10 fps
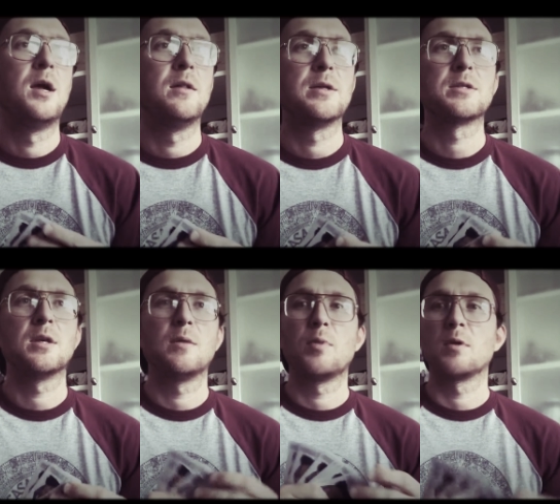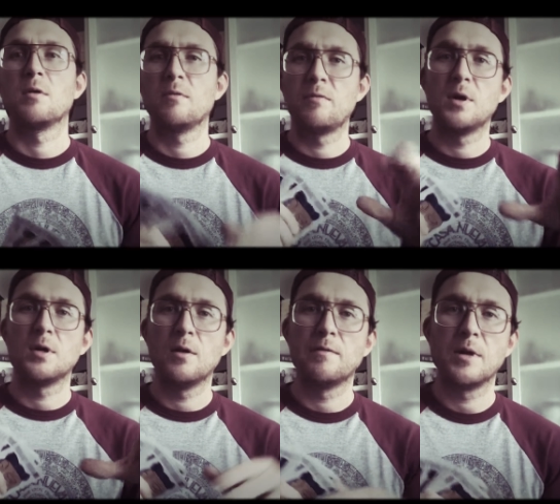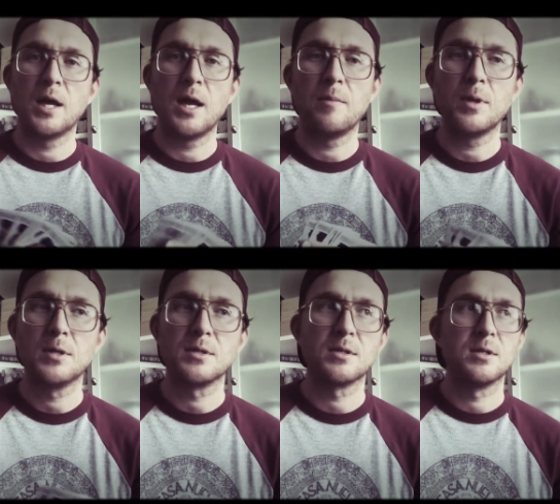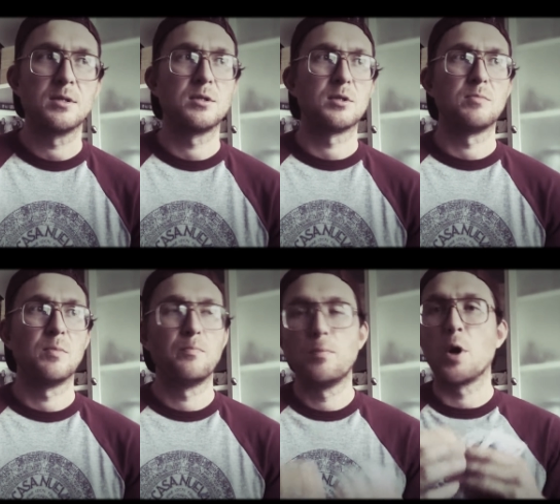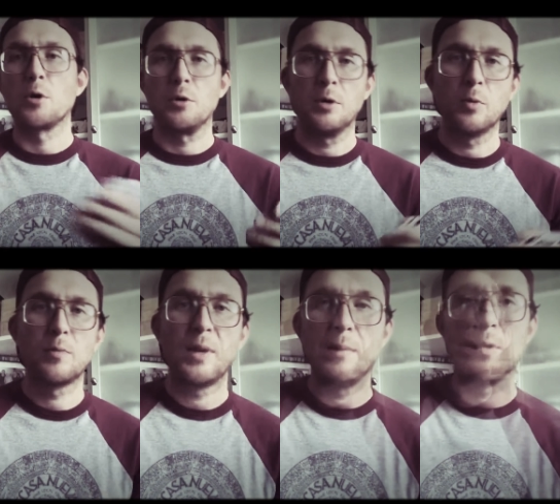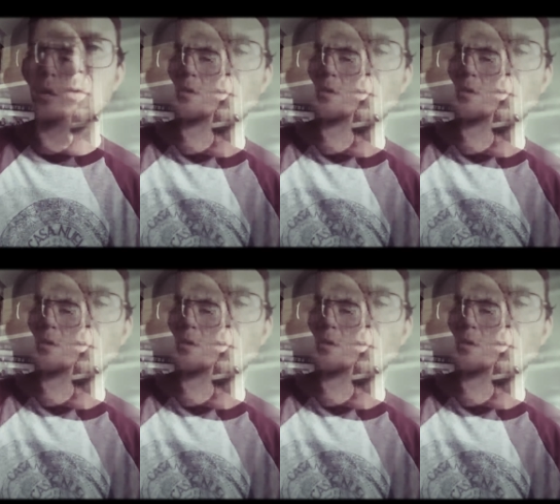and that's part of the fun of the game is just bartering with people.